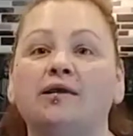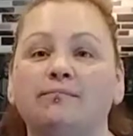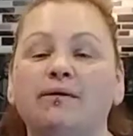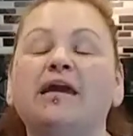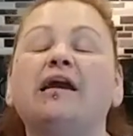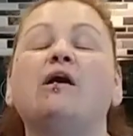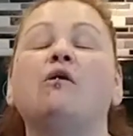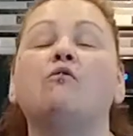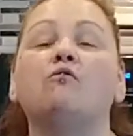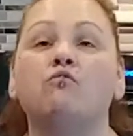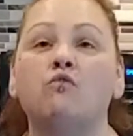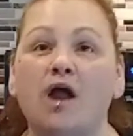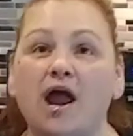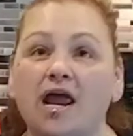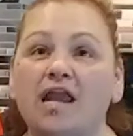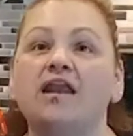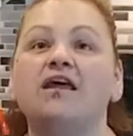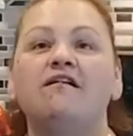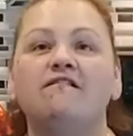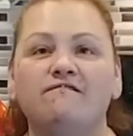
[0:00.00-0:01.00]
to make a
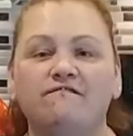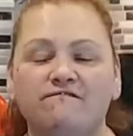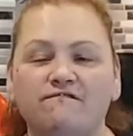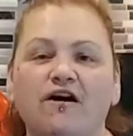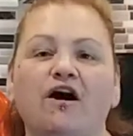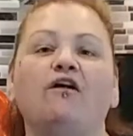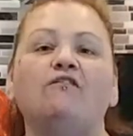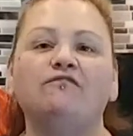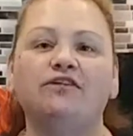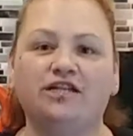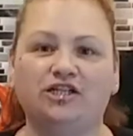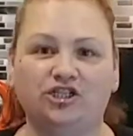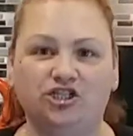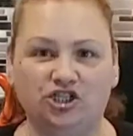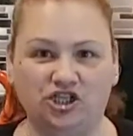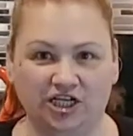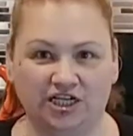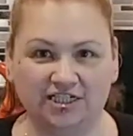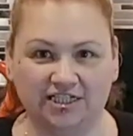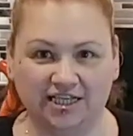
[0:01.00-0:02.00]
red velvet
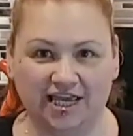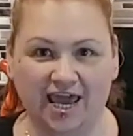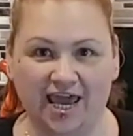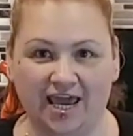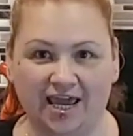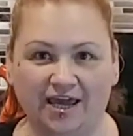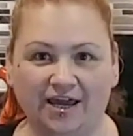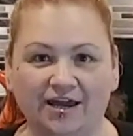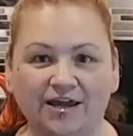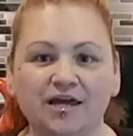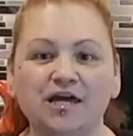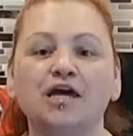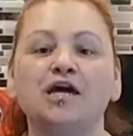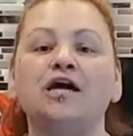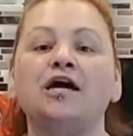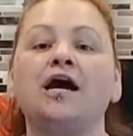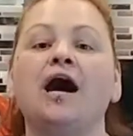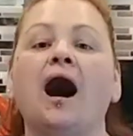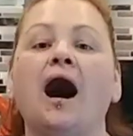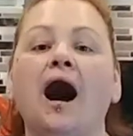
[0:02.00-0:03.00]
cheesecake.
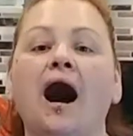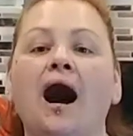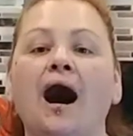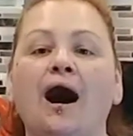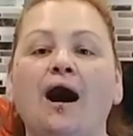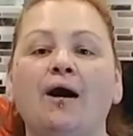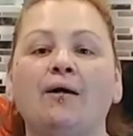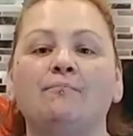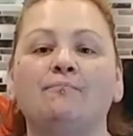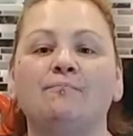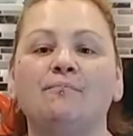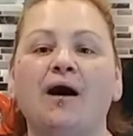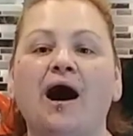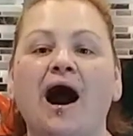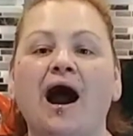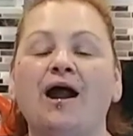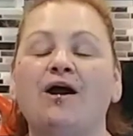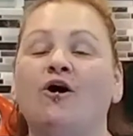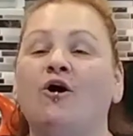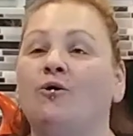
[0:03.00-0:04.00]

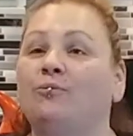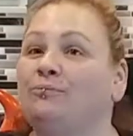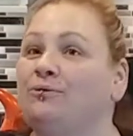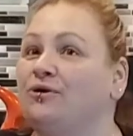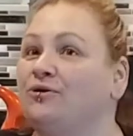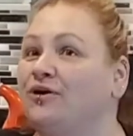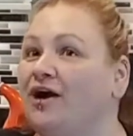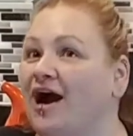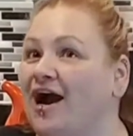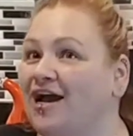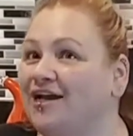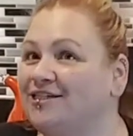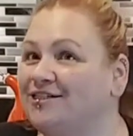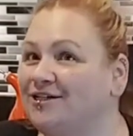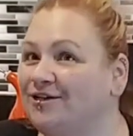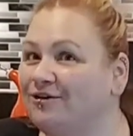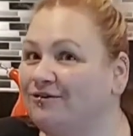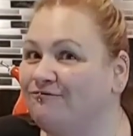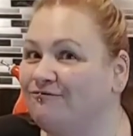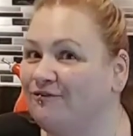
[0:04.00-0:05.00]
I hope you guys
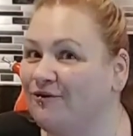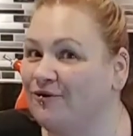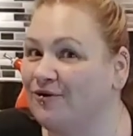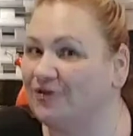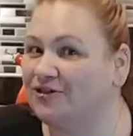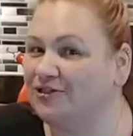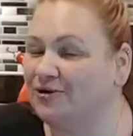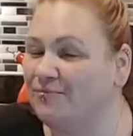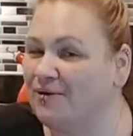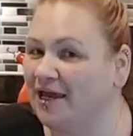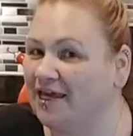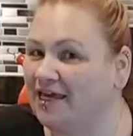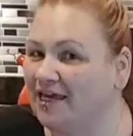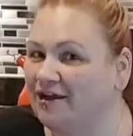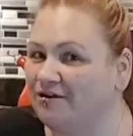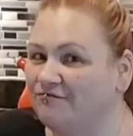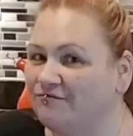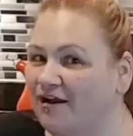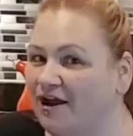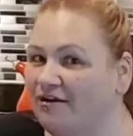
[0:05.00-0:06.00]
look forward to
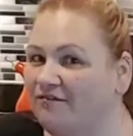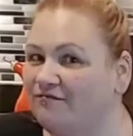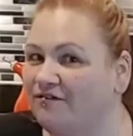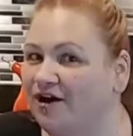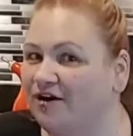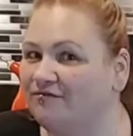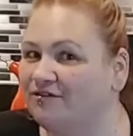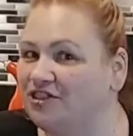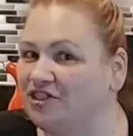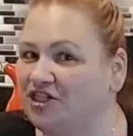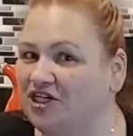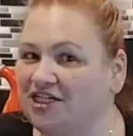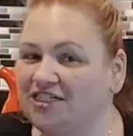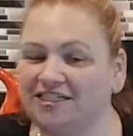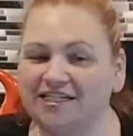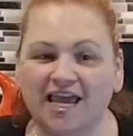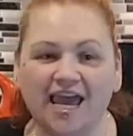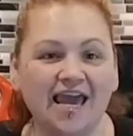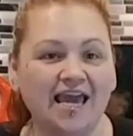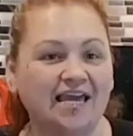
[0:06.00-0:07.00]
making a red velvet
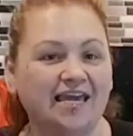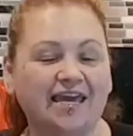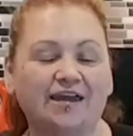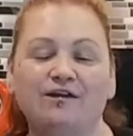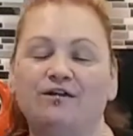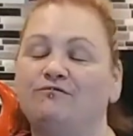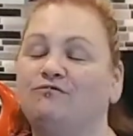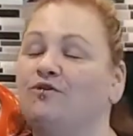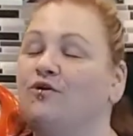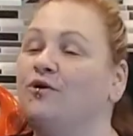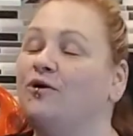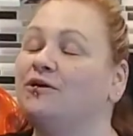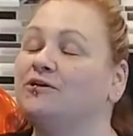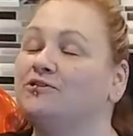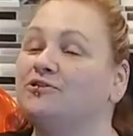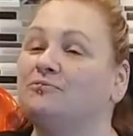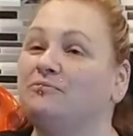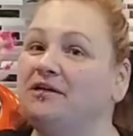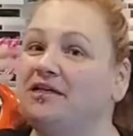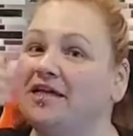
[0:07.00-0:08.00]
cheesecake. It, of
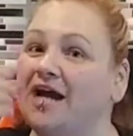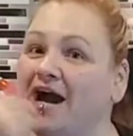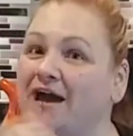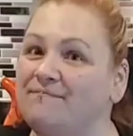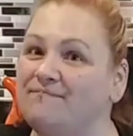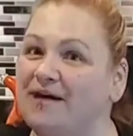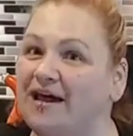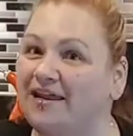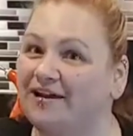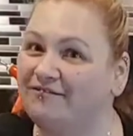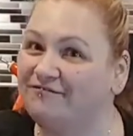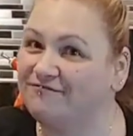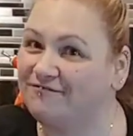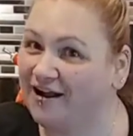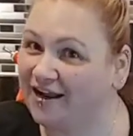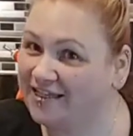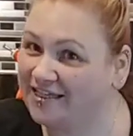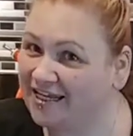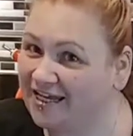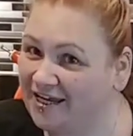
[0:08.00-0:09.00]
course, will be diabetic
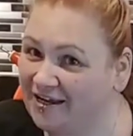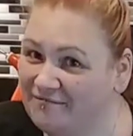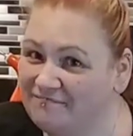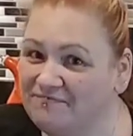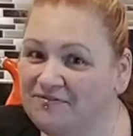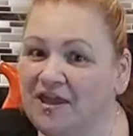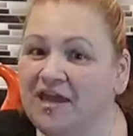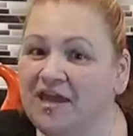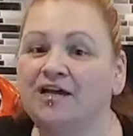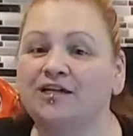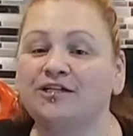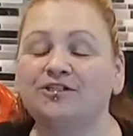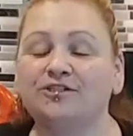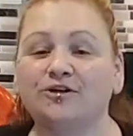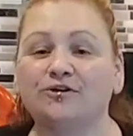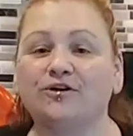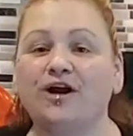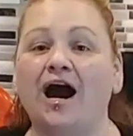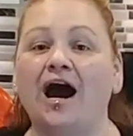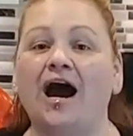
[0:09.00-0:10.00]
friendly.
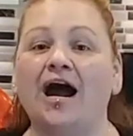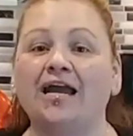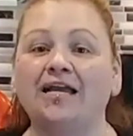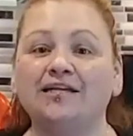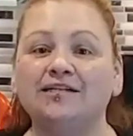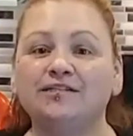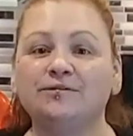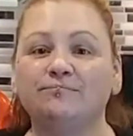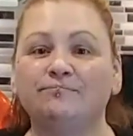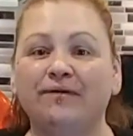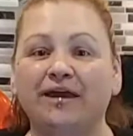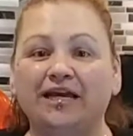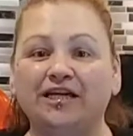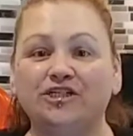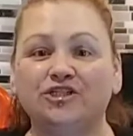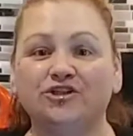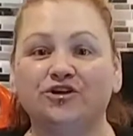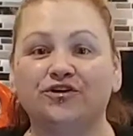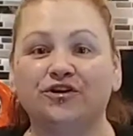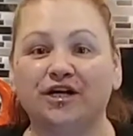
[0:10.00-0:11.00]
So guys, make
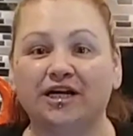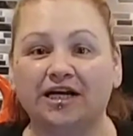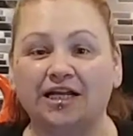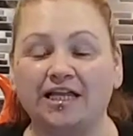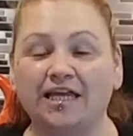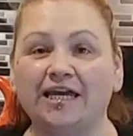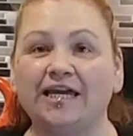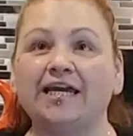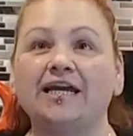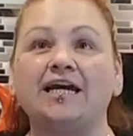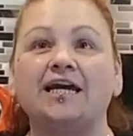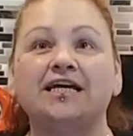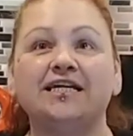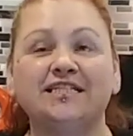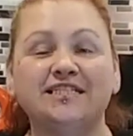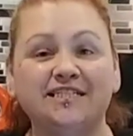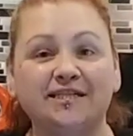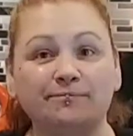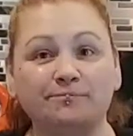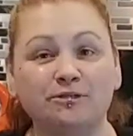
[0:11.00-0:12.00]
sure to click
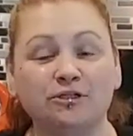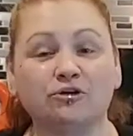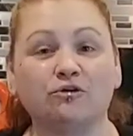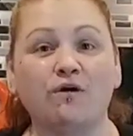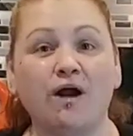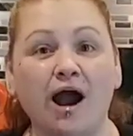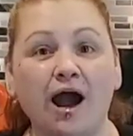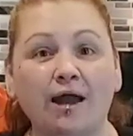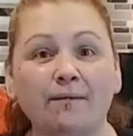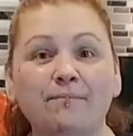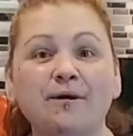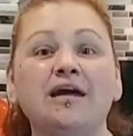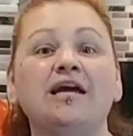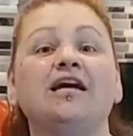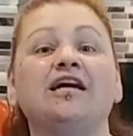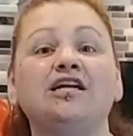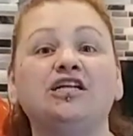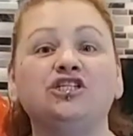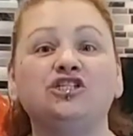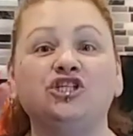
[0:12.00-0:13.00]
subscribe.
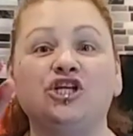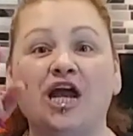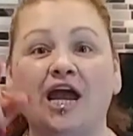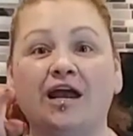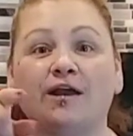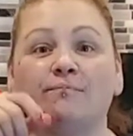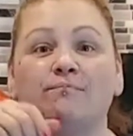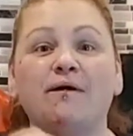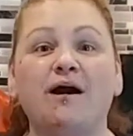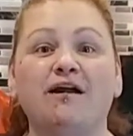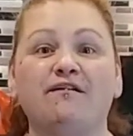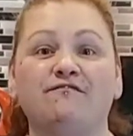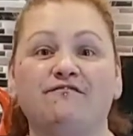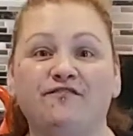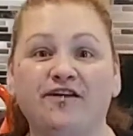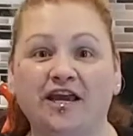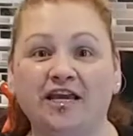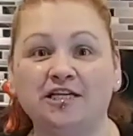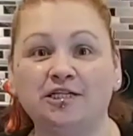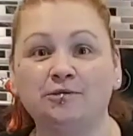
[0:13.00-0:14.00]
Check my
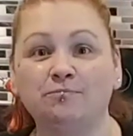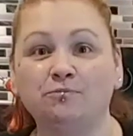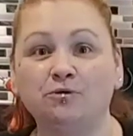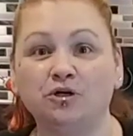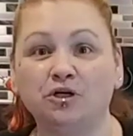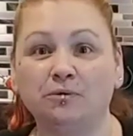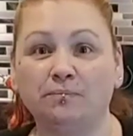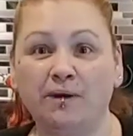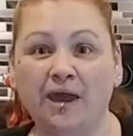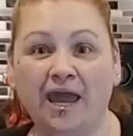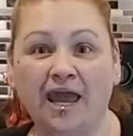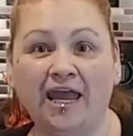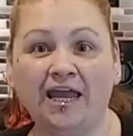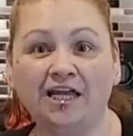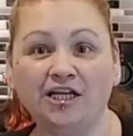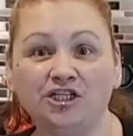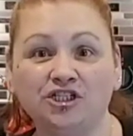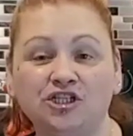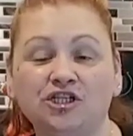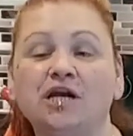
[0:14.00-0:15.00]
Facebook
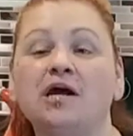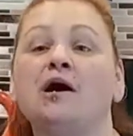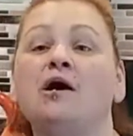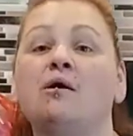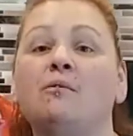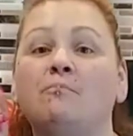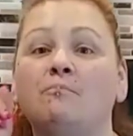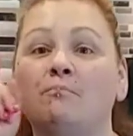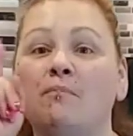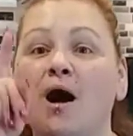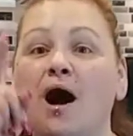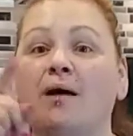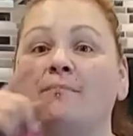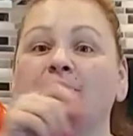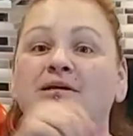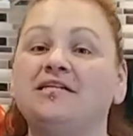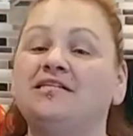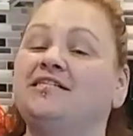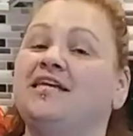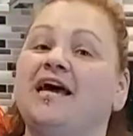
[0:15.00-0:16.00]
page.
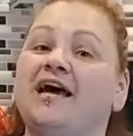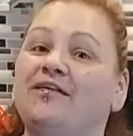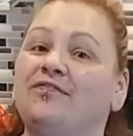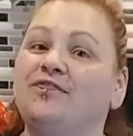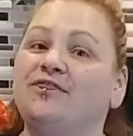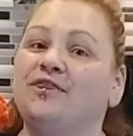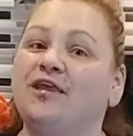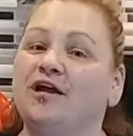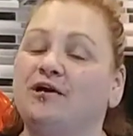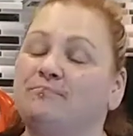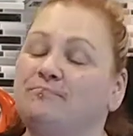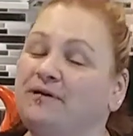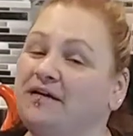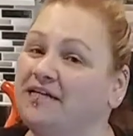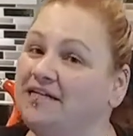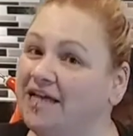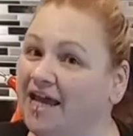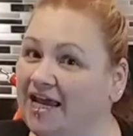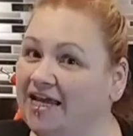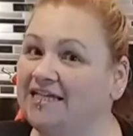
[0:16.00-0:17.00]
Mama said there'd
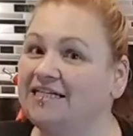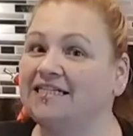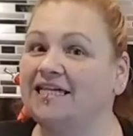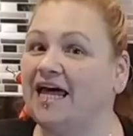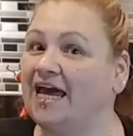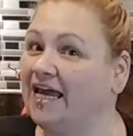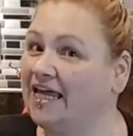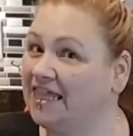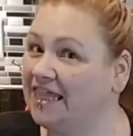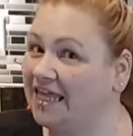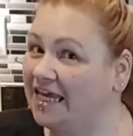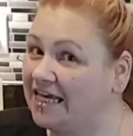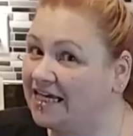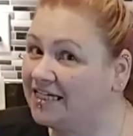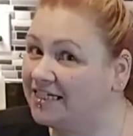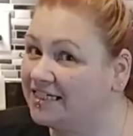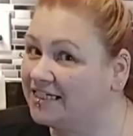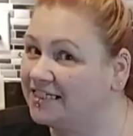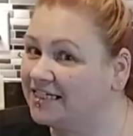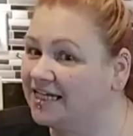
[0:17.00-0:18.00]
be days like
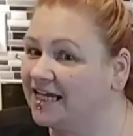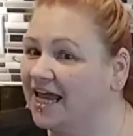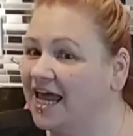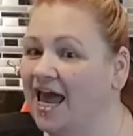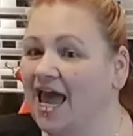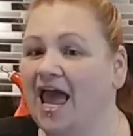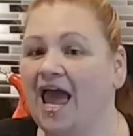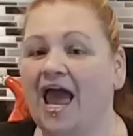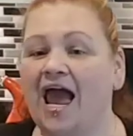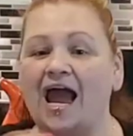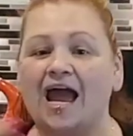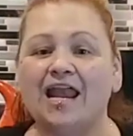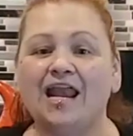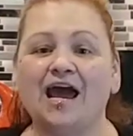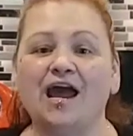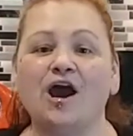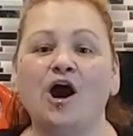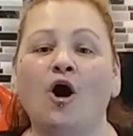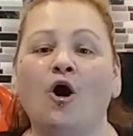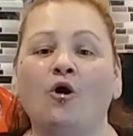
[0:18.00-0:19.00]
this. And
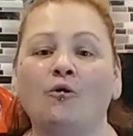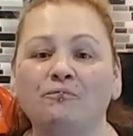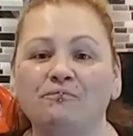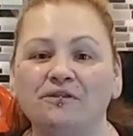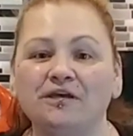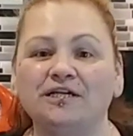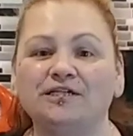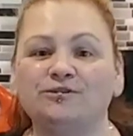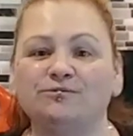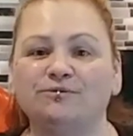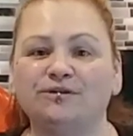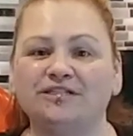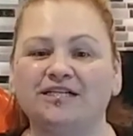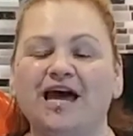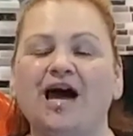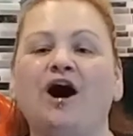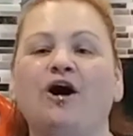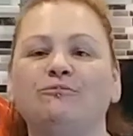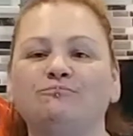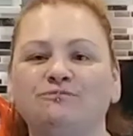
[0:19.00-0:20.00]
I hope this was a
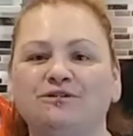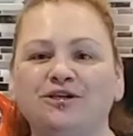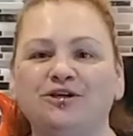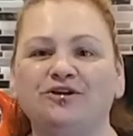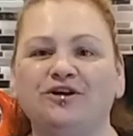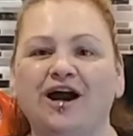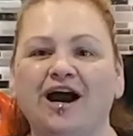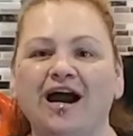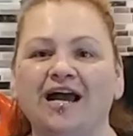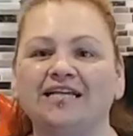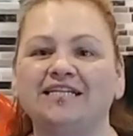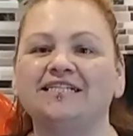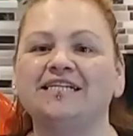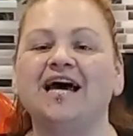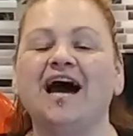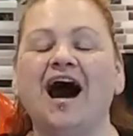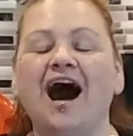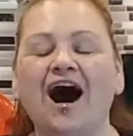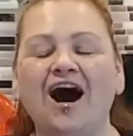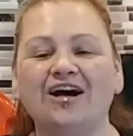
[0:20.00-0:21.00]
help to you guys.
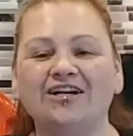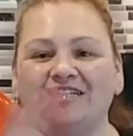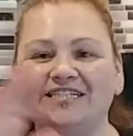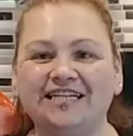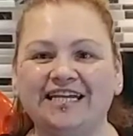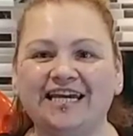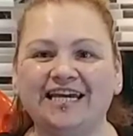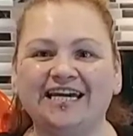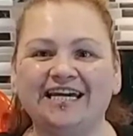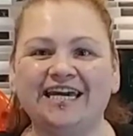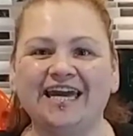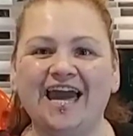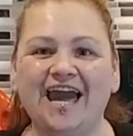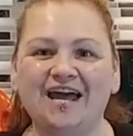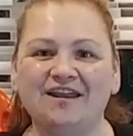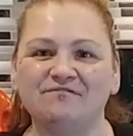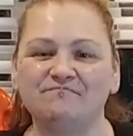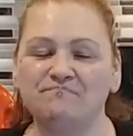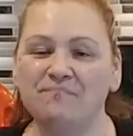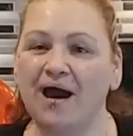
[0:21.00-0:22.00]
I'll see you
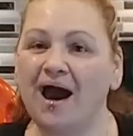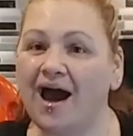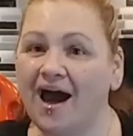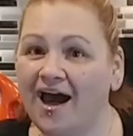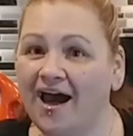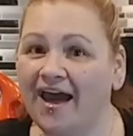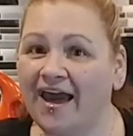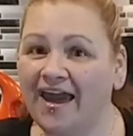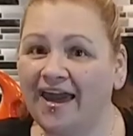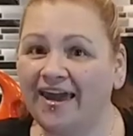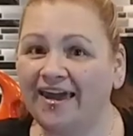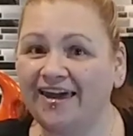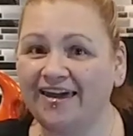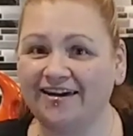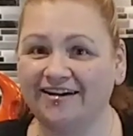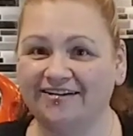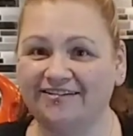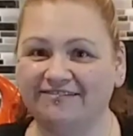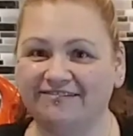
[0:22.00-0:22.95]
again. Bye.